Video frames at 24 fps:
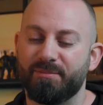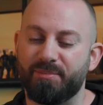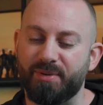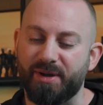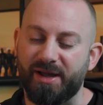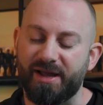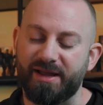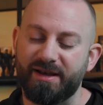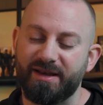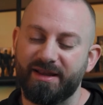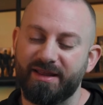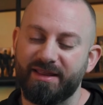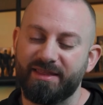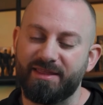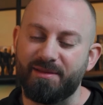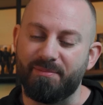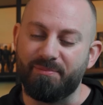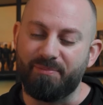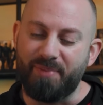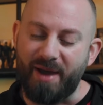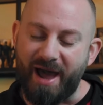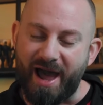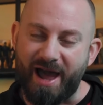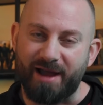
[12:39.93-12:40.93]
But the
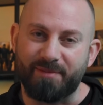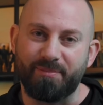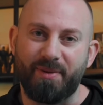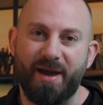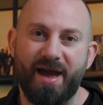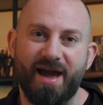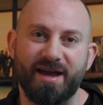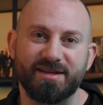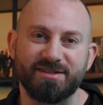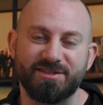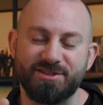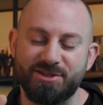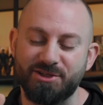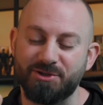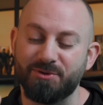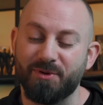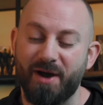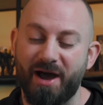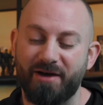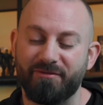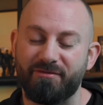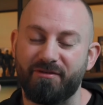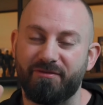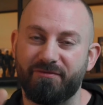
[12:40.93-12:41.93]
backpacks do
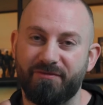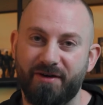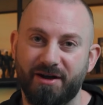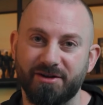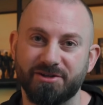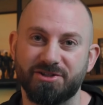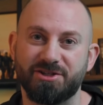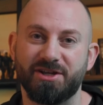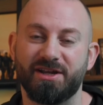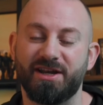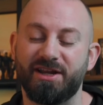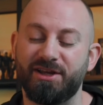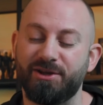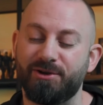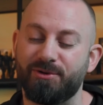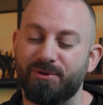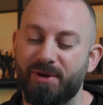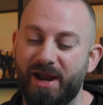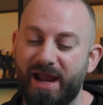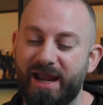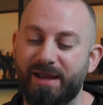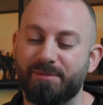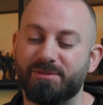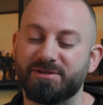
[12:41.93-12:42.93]
have a function, and
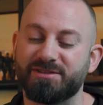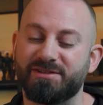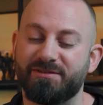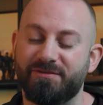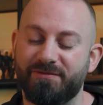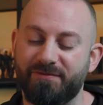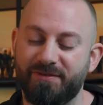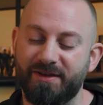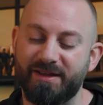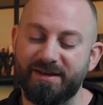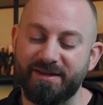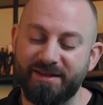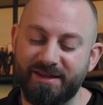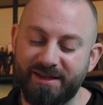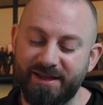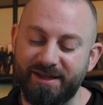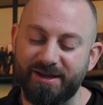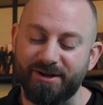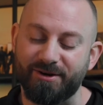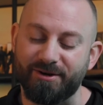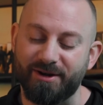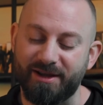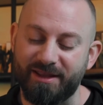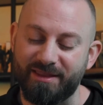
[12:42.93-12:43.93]
you're able to fit
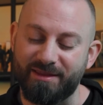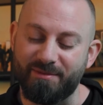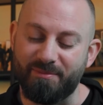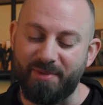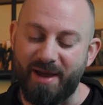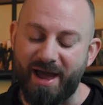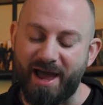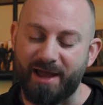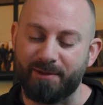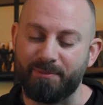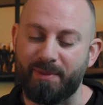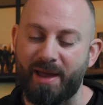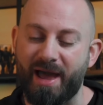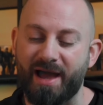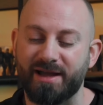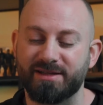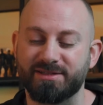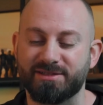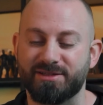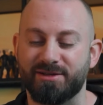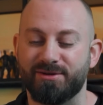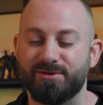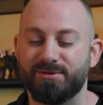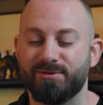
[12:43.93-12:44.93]
gear in the
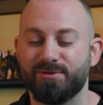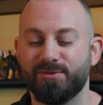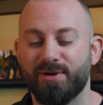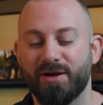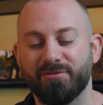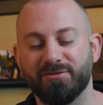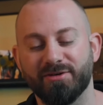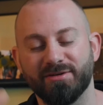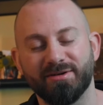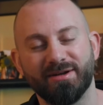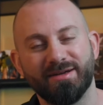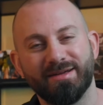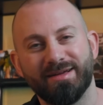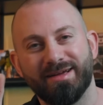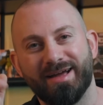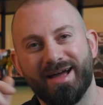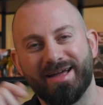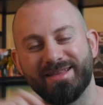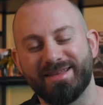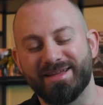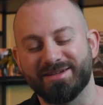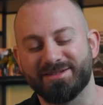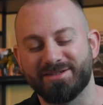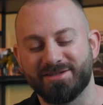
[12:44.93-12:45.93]
backpack. So whoever
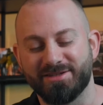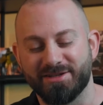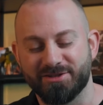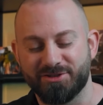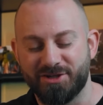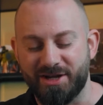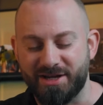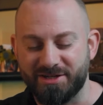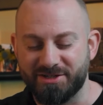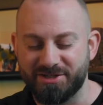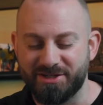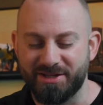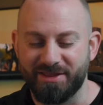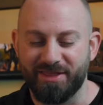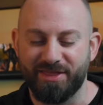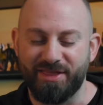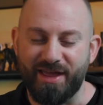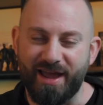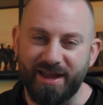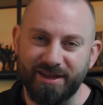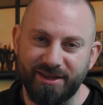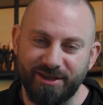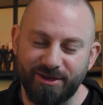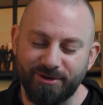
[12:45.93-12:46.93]
had that suggestion,
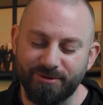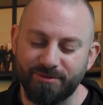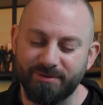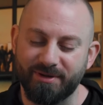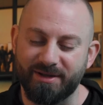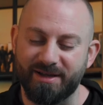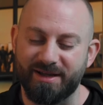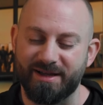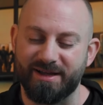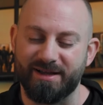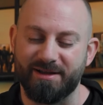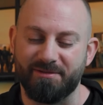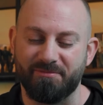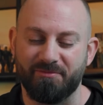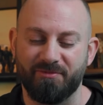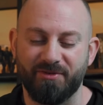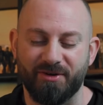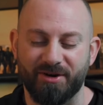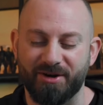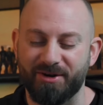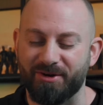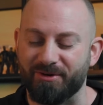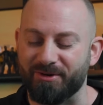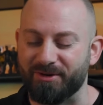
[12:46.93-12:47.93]
thank you,
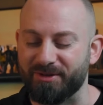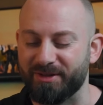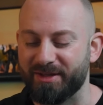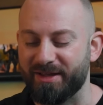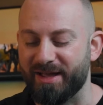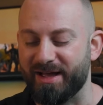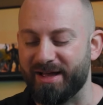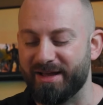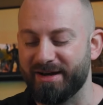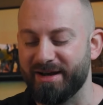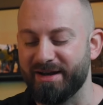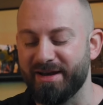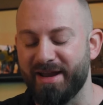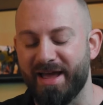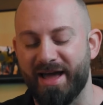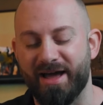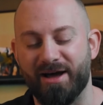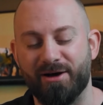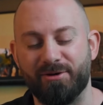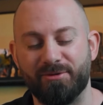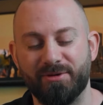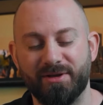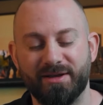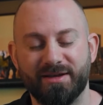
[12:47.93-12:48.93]
very early on. And
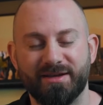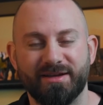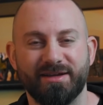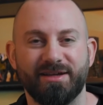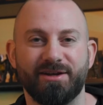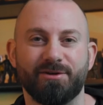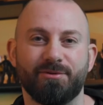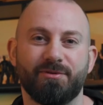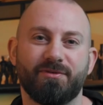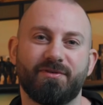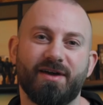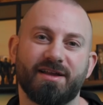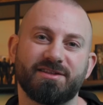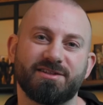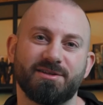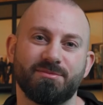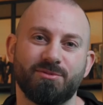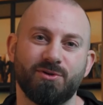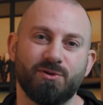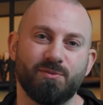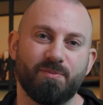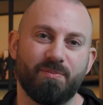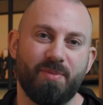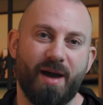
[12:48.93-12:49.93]
now, we've got
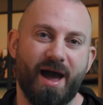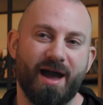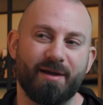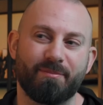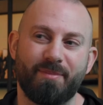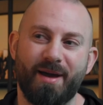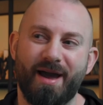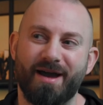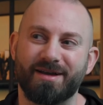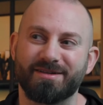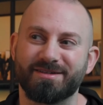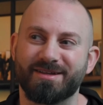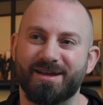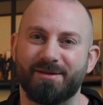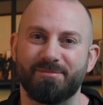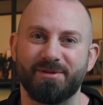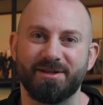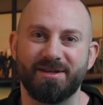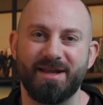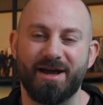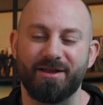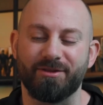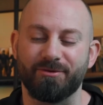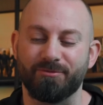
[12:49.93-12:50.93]
some new backpacks
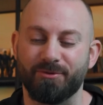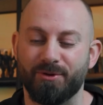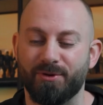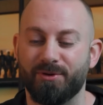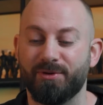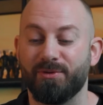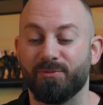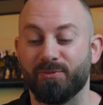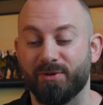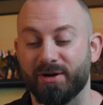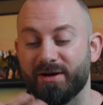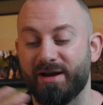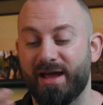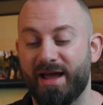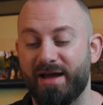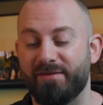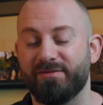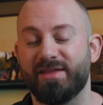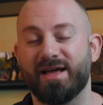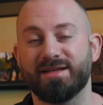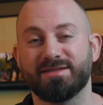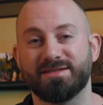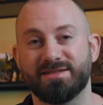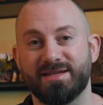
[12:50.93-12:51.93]
coming down the road, and we're gonna
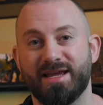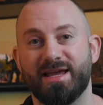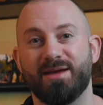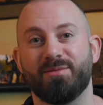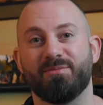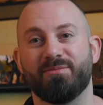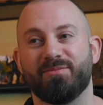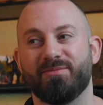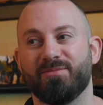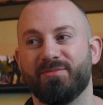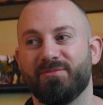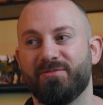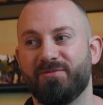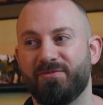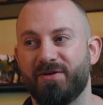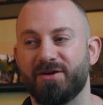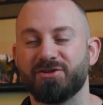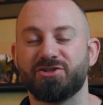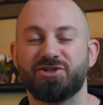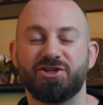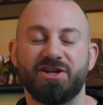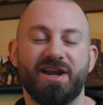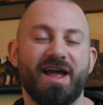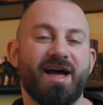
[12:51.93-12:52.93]
have that same
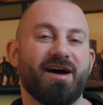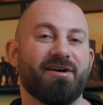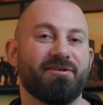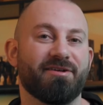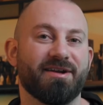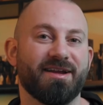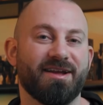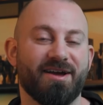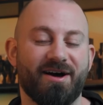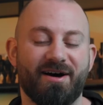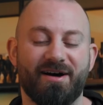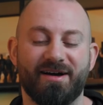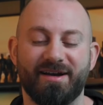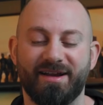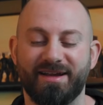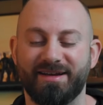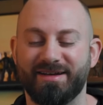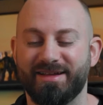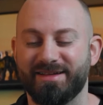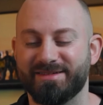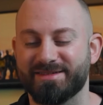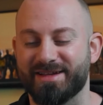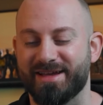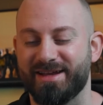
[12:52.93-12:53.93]
functionality on
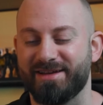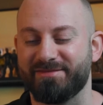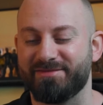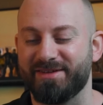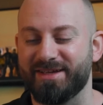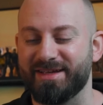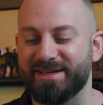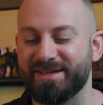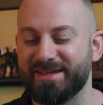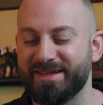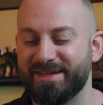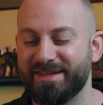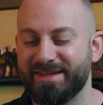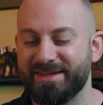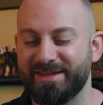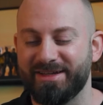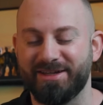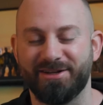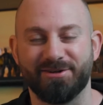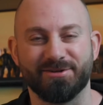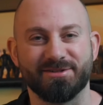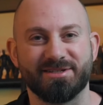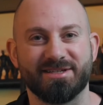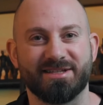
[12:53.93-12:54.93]
it. It's kind of a,
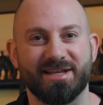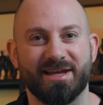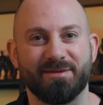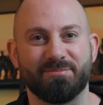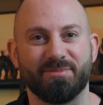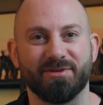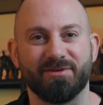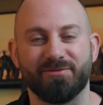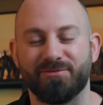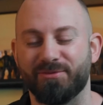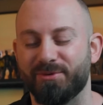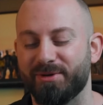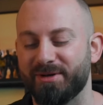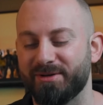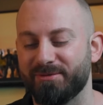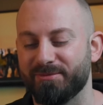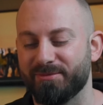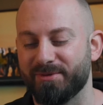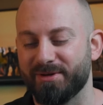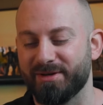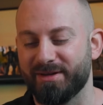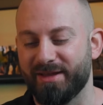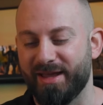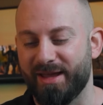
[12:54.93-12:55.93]
a staple of
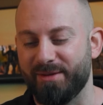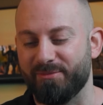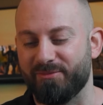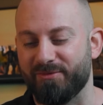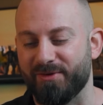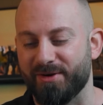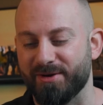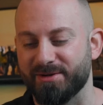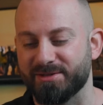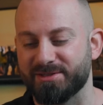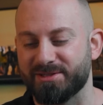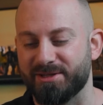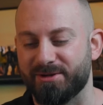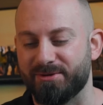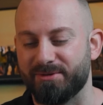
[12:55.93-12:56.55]
what came first.